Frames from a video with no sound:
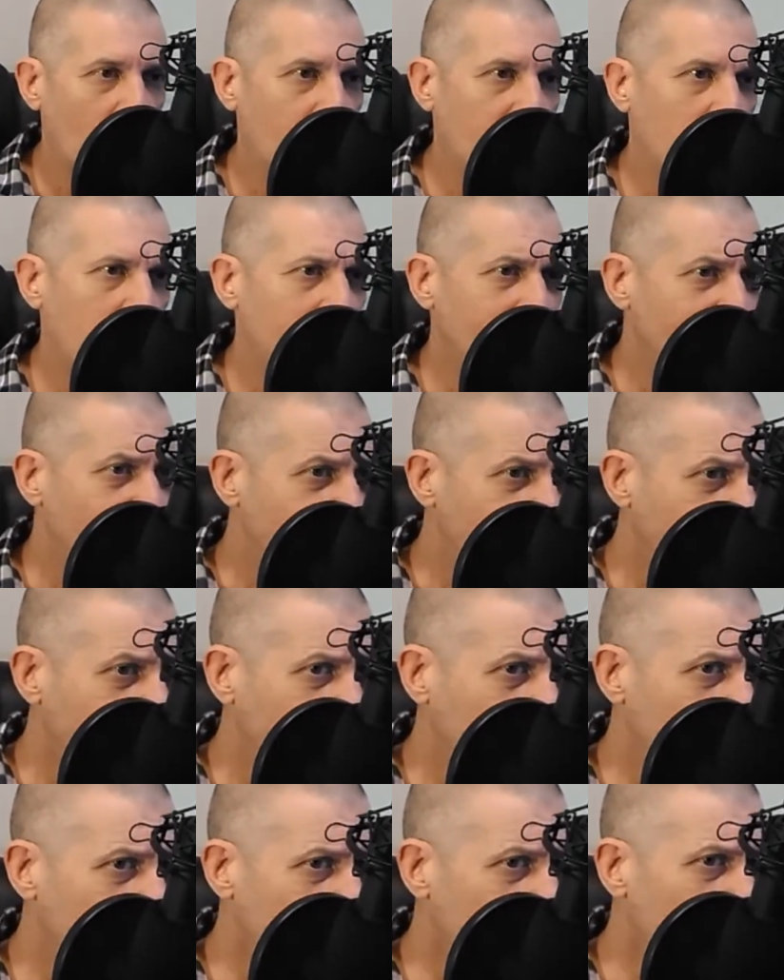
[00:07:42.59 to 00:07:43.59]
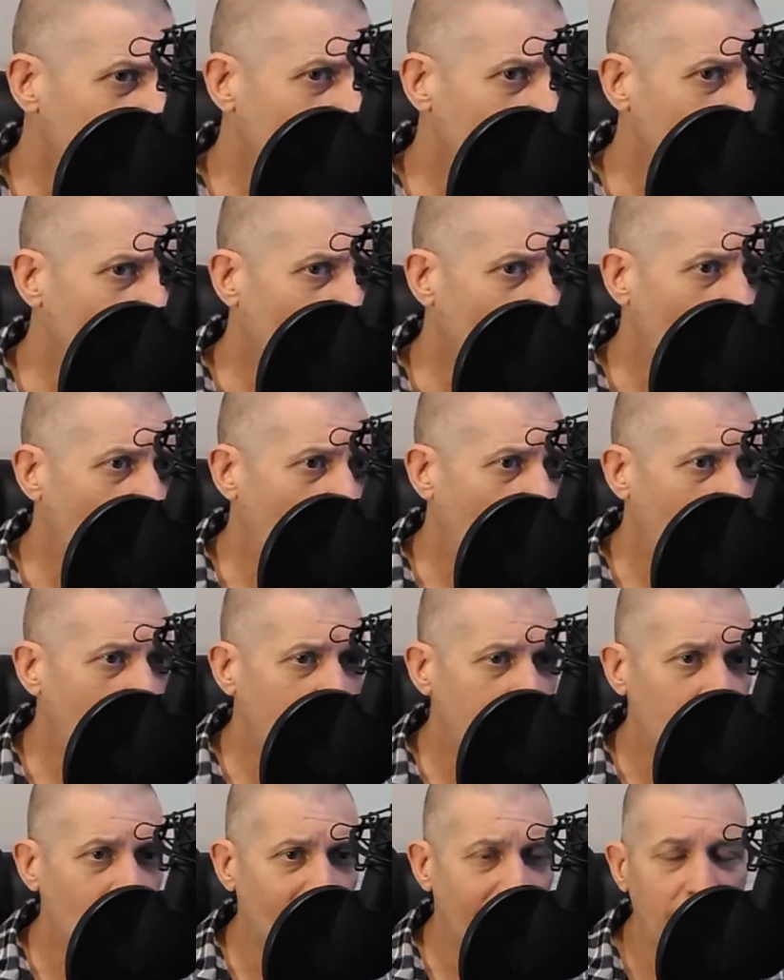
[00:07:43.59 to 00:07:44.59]
I mean,
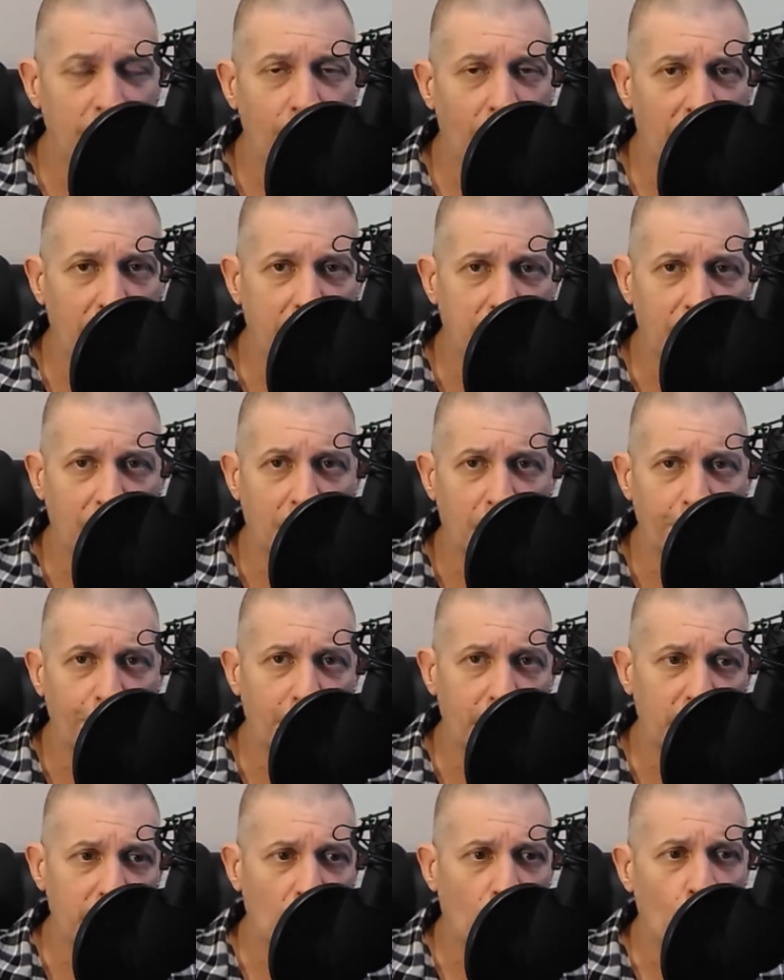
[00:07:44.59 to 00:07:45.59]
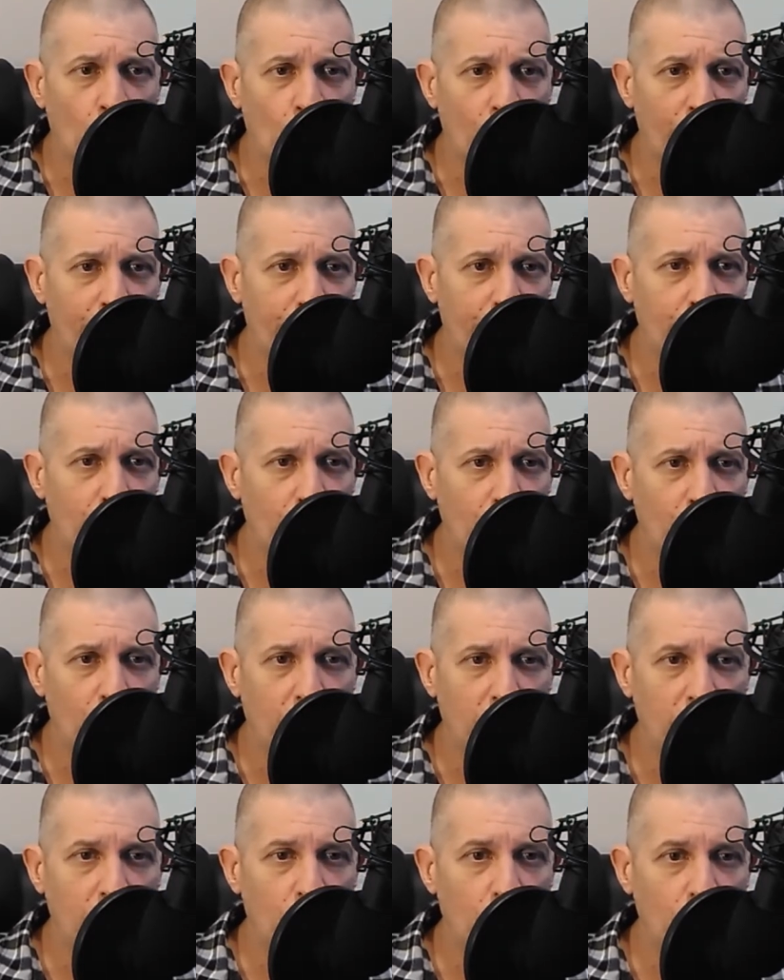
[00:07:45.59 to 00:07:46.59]
I anointed myself as someone
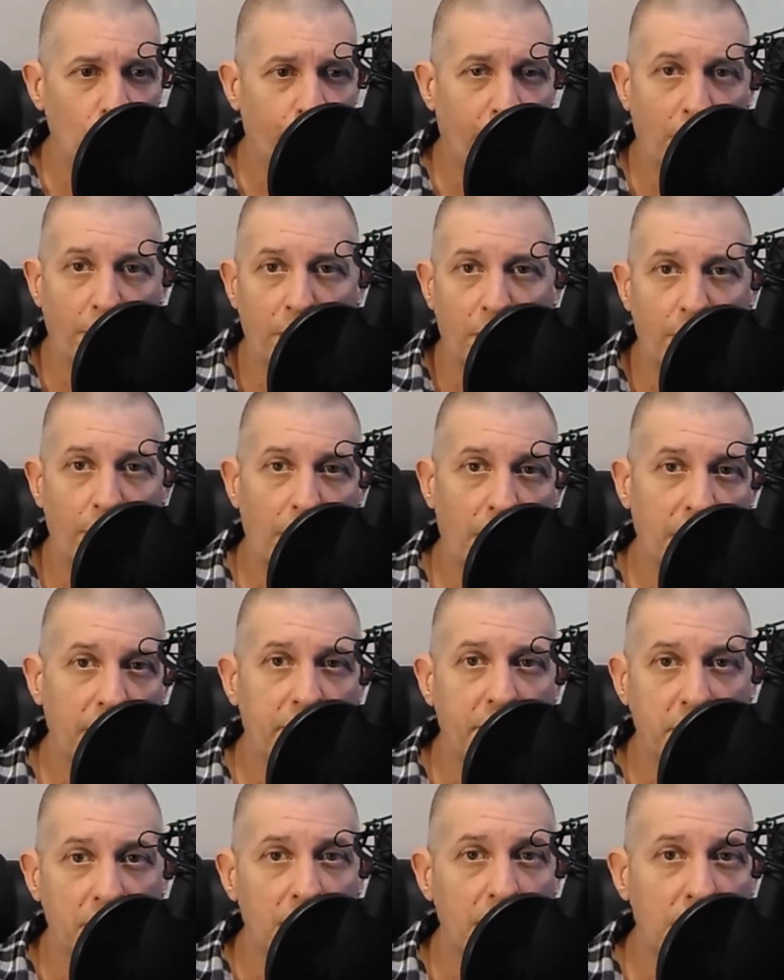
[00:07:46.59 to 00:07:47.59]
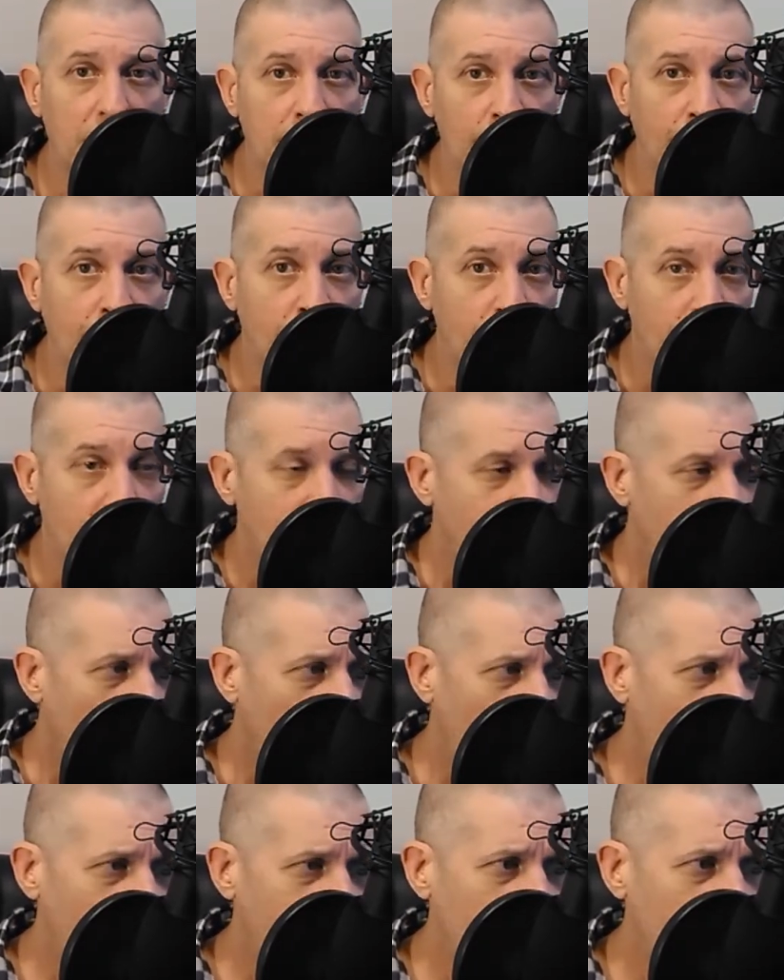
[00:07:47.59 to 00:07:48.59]
who could do public relations,
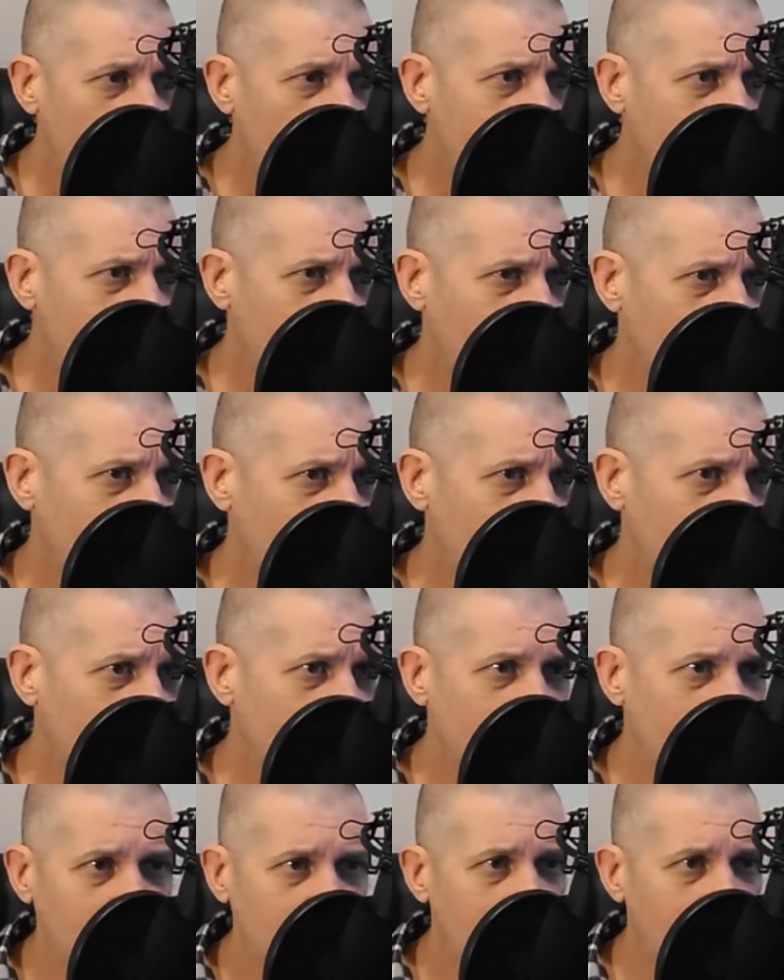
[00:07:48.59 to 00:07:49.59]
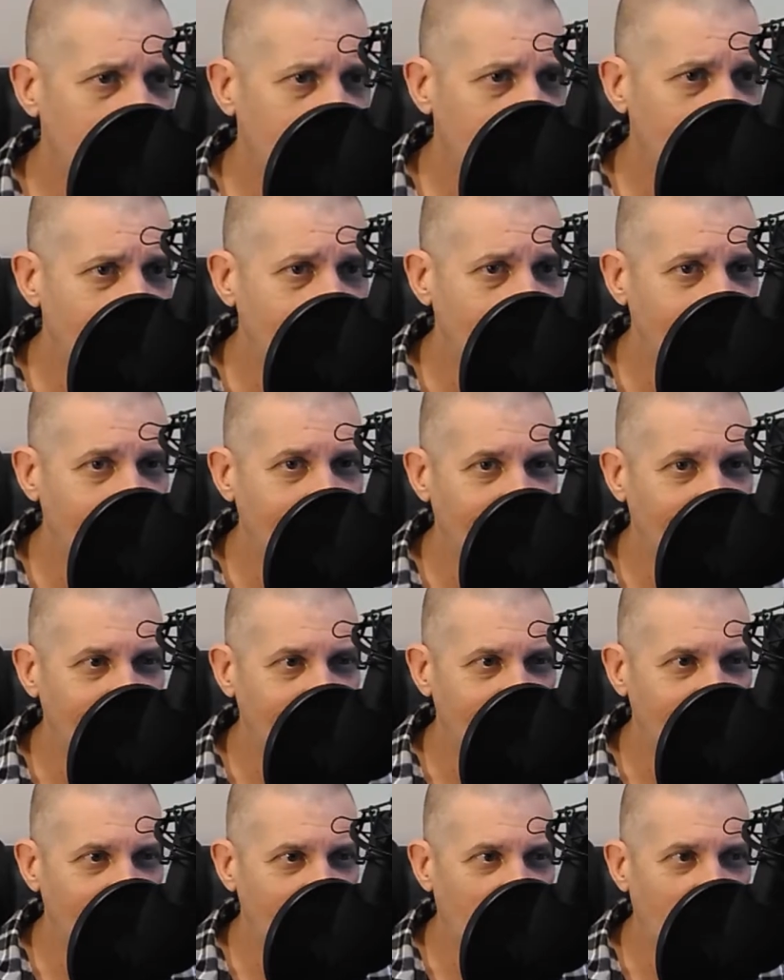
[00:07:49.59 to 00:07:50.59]
having really
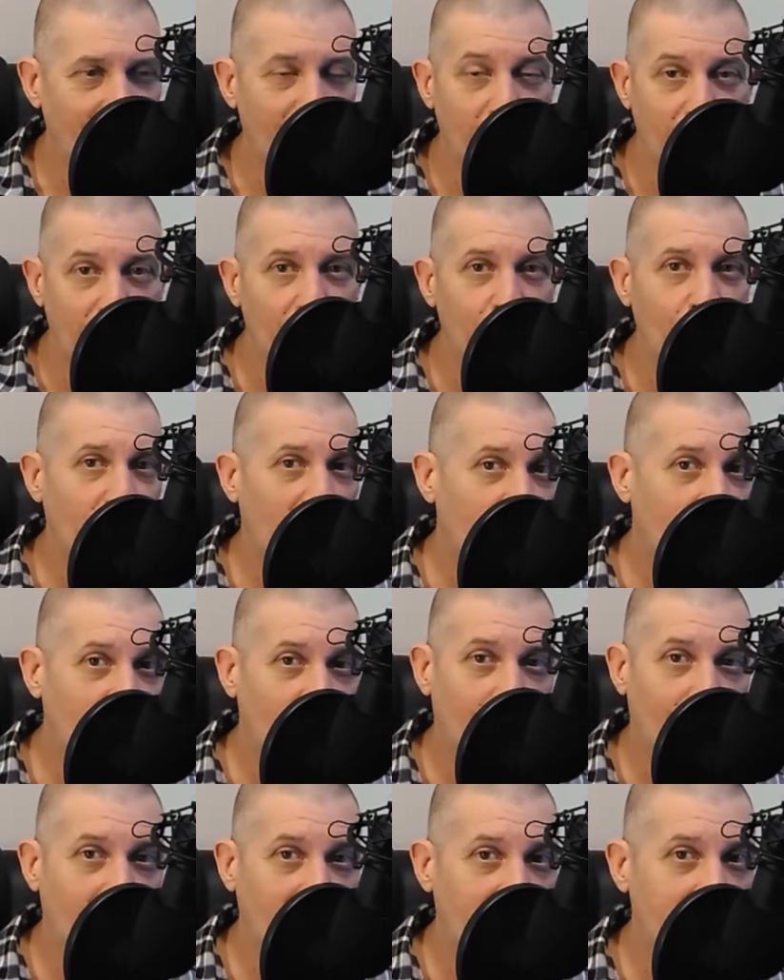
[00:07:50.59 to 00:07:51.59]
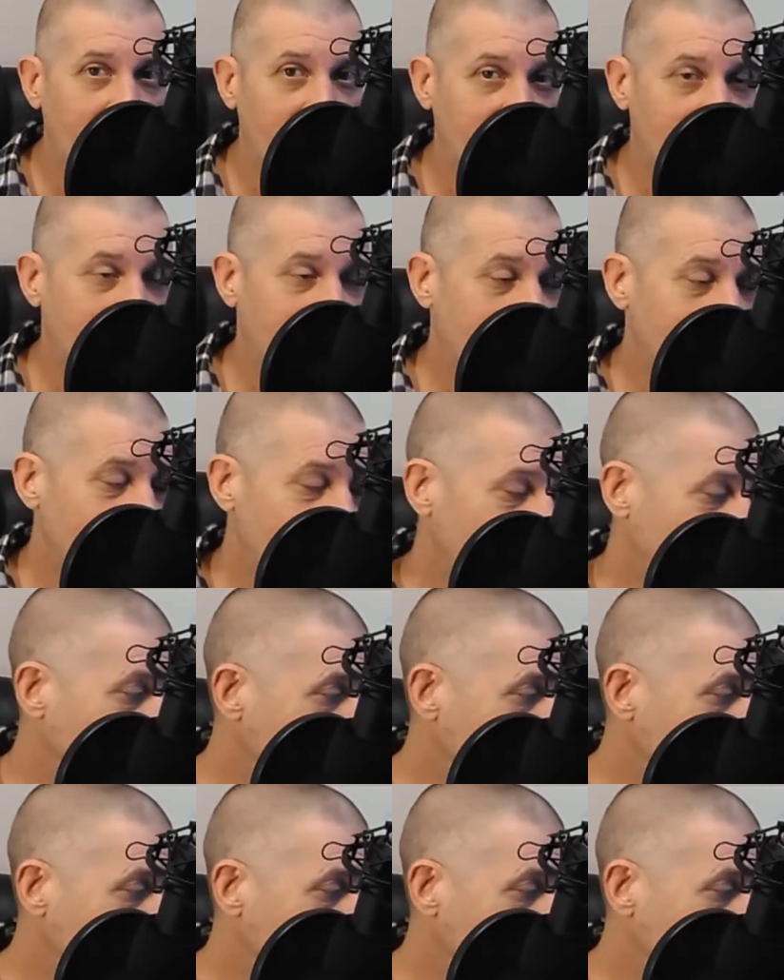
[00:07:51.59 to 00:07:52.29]
never done public relations.